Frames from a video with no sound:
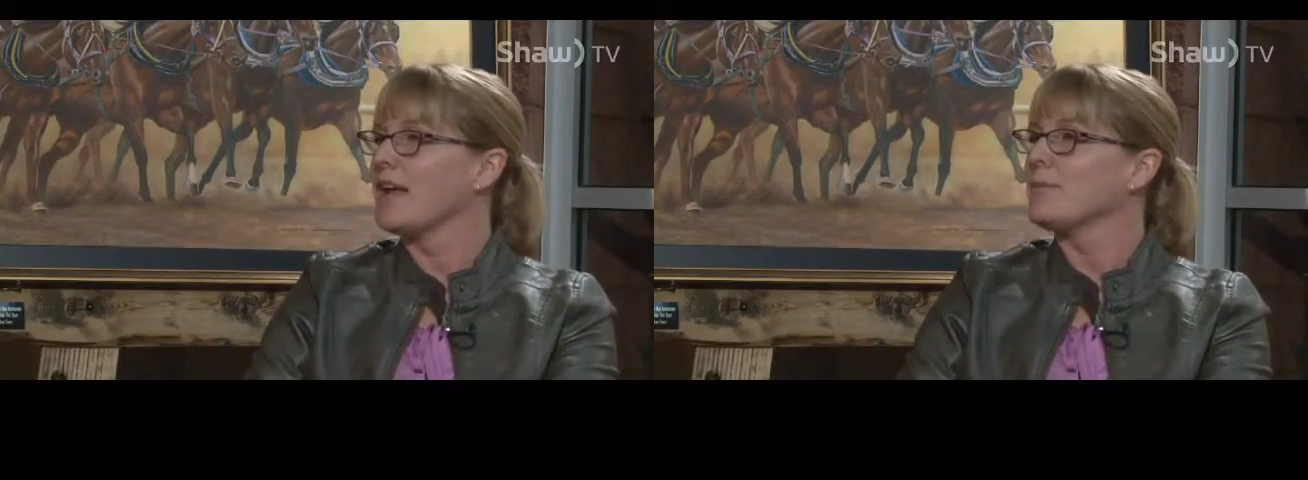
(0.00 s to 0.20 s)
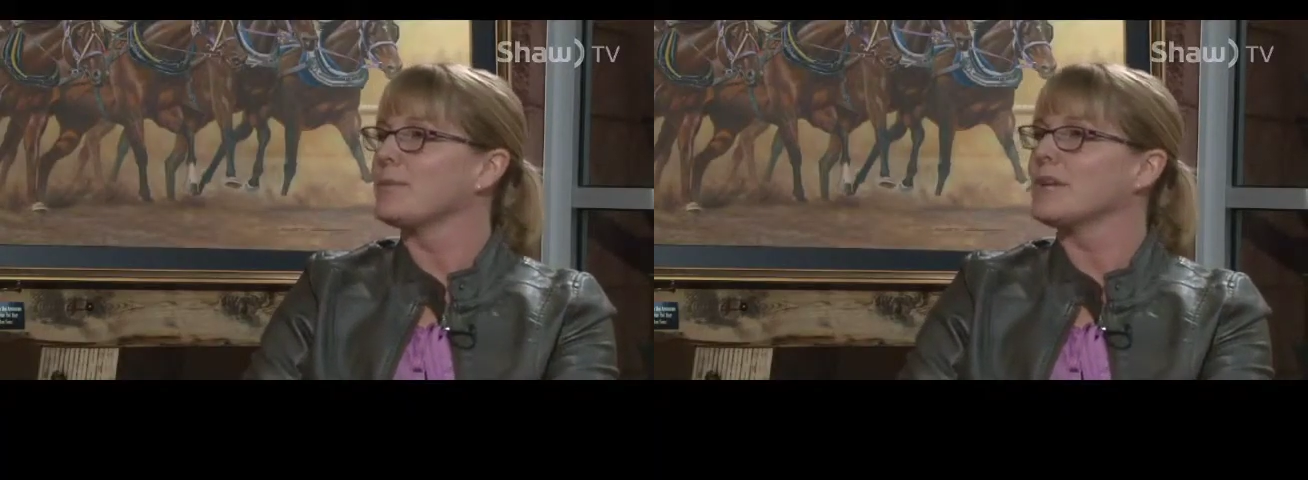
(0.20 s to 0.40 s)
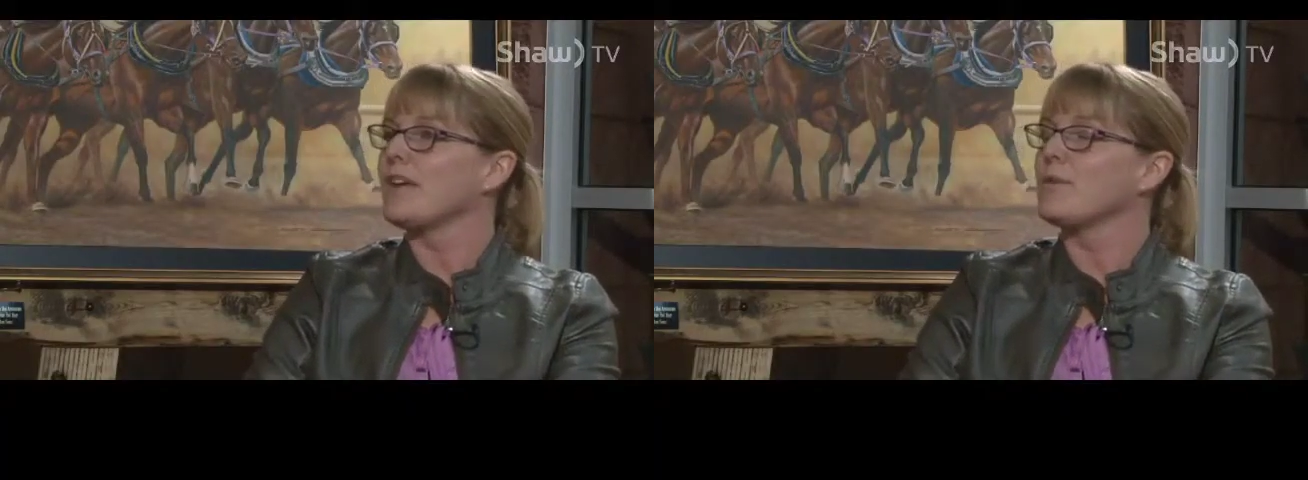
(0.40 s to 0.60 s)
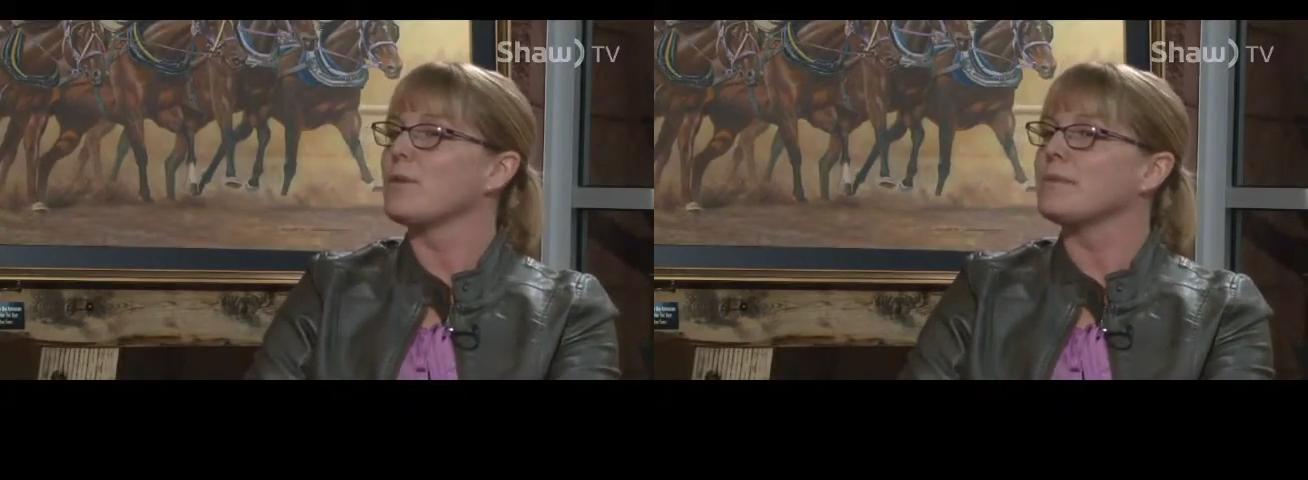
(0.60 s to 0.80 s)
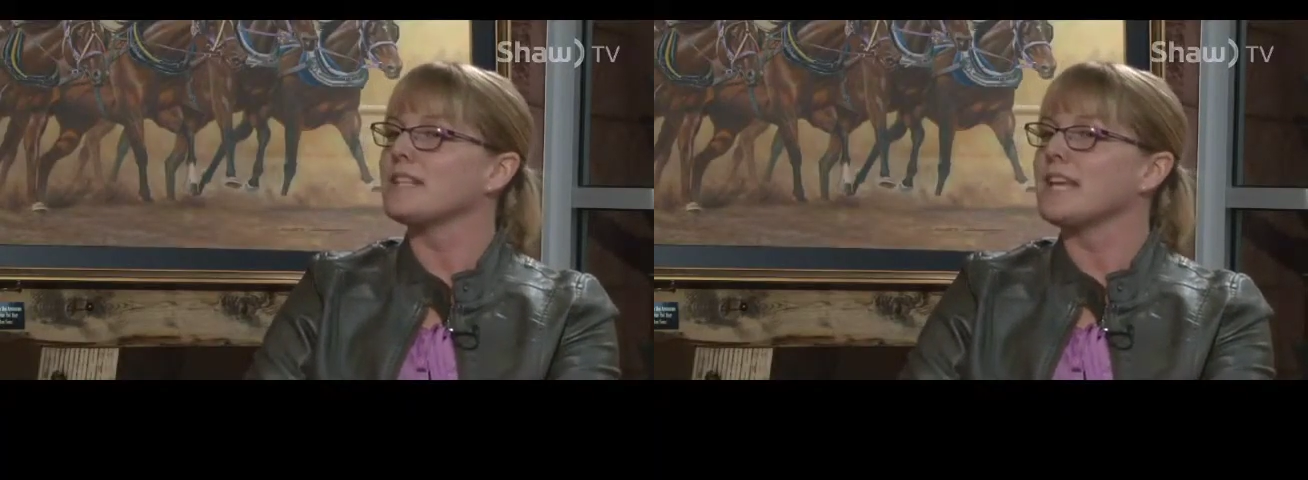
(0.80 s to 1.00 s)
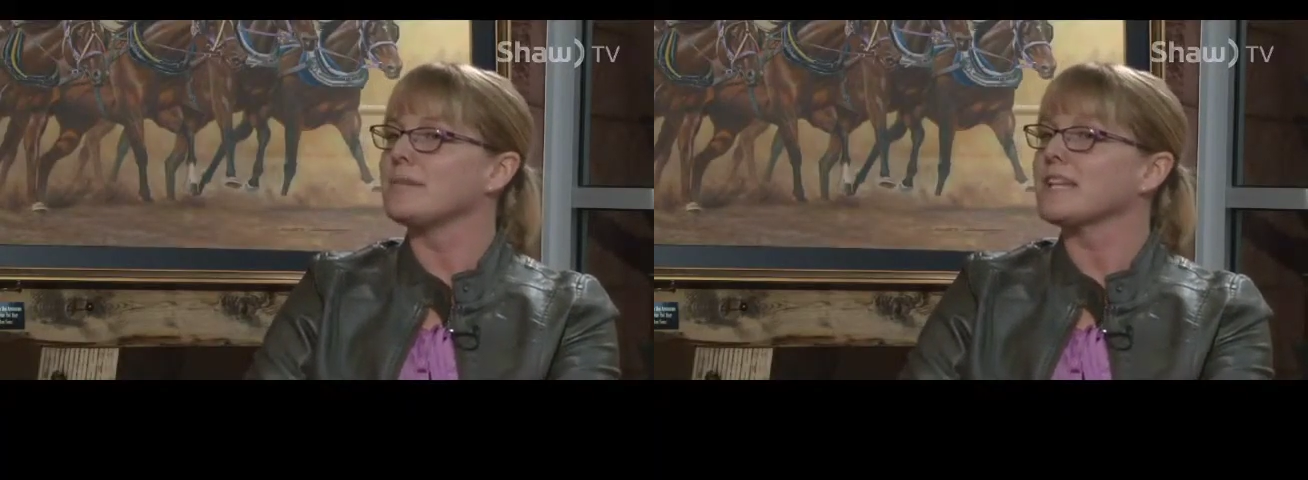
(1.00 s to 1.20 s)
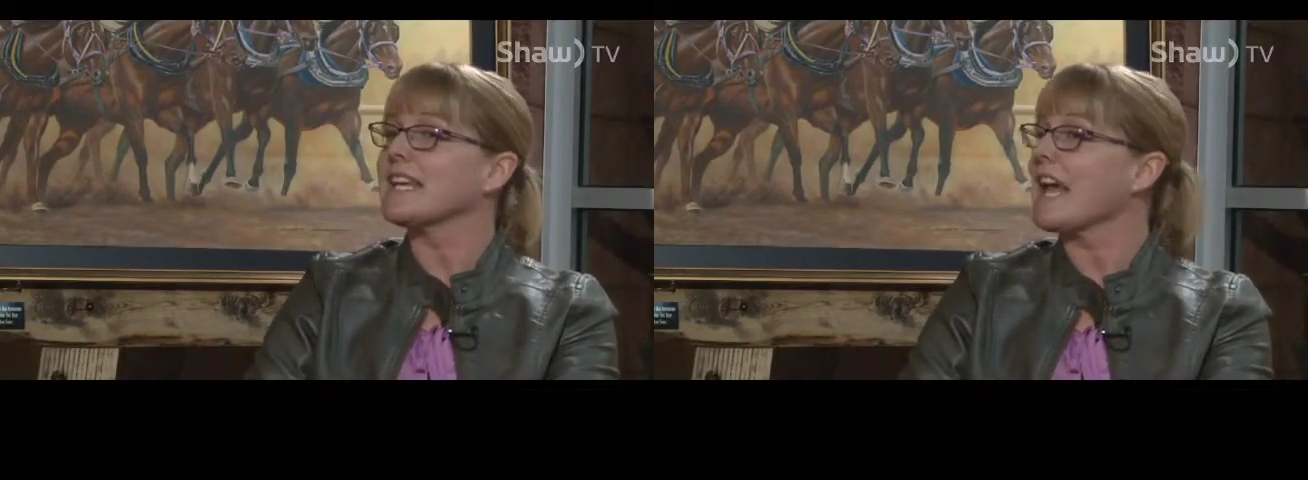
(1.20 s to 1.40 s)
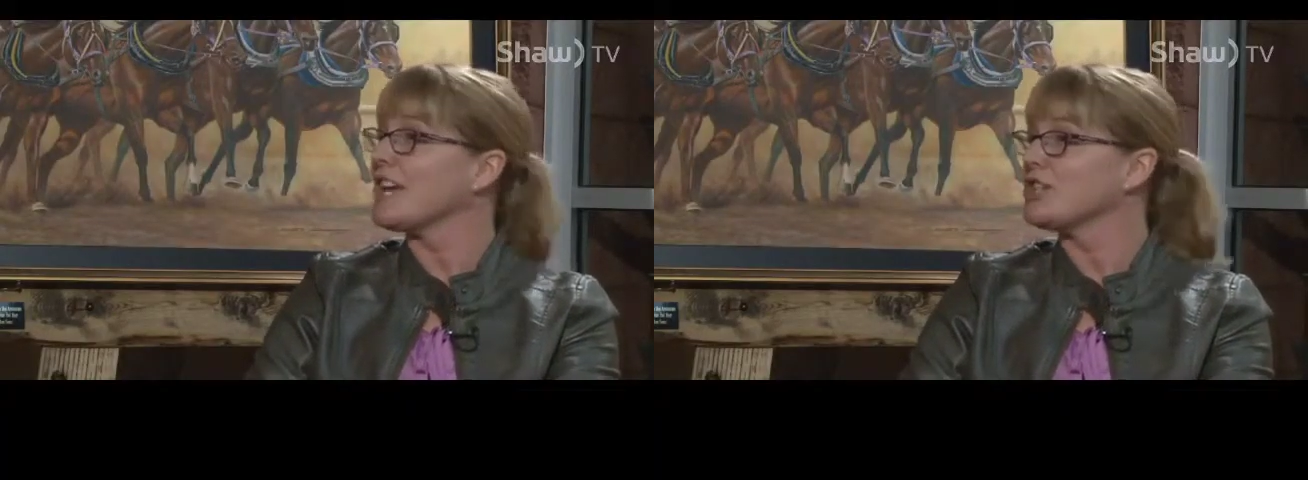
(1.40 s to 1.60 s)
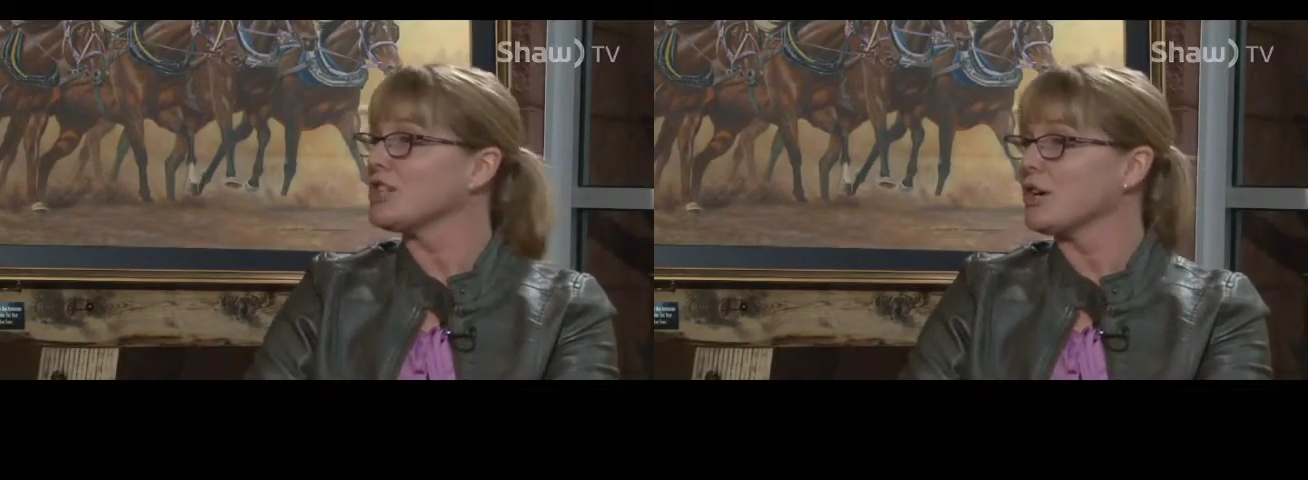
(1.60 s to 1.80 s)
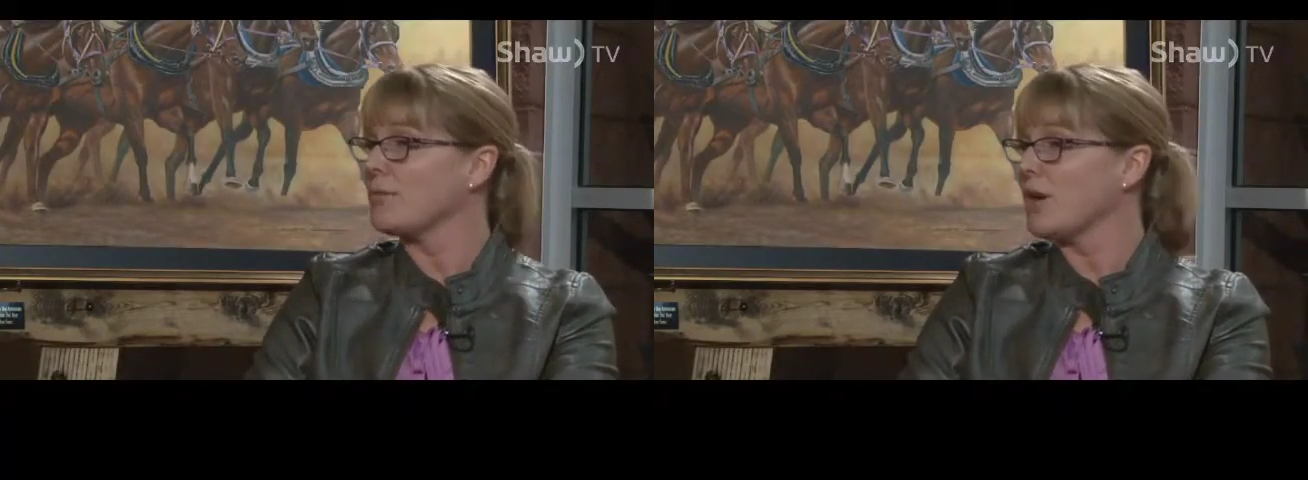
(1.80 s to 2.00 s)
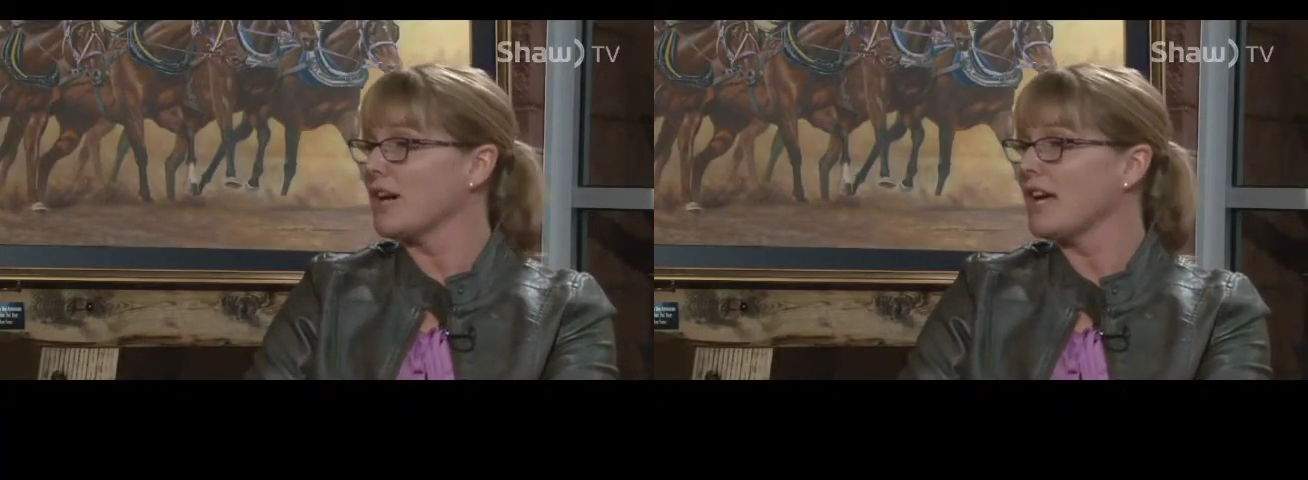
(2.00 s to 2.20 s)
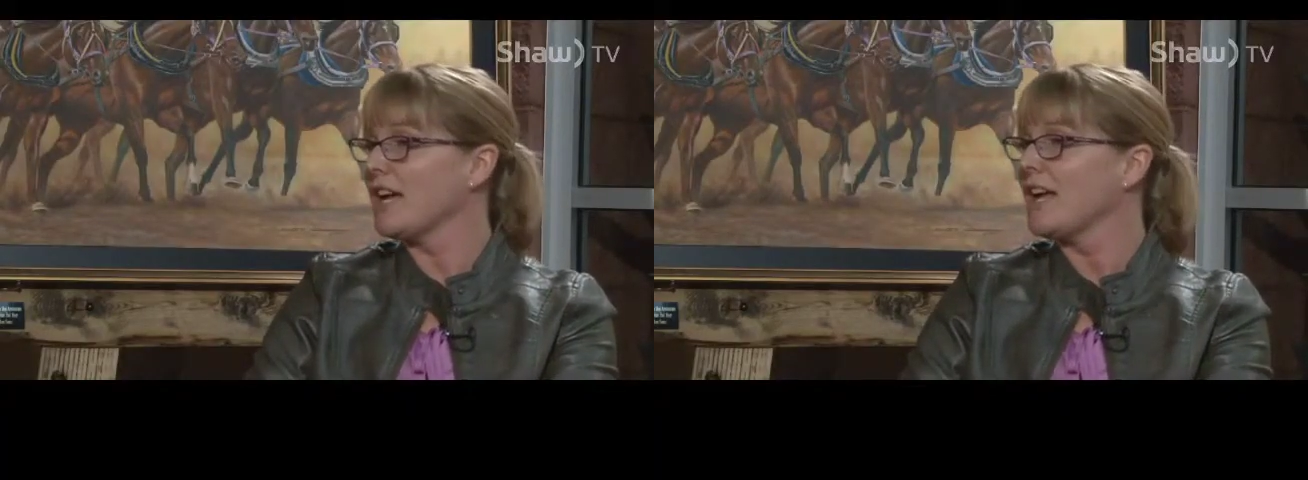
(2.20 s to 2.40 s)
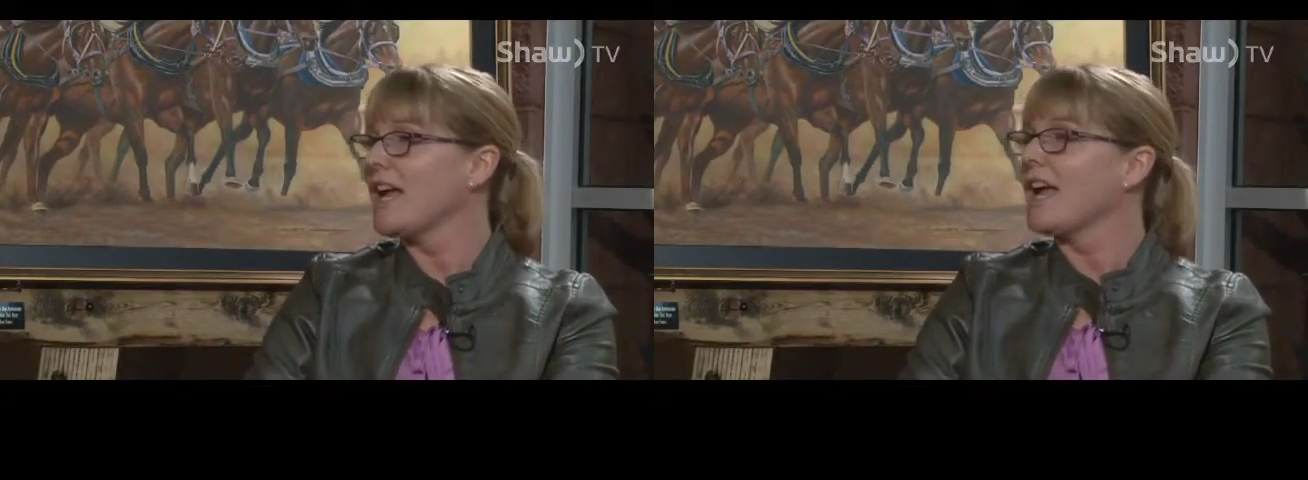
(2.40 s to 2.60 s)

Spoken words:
but we have a woman named Nakashi Ogbonna,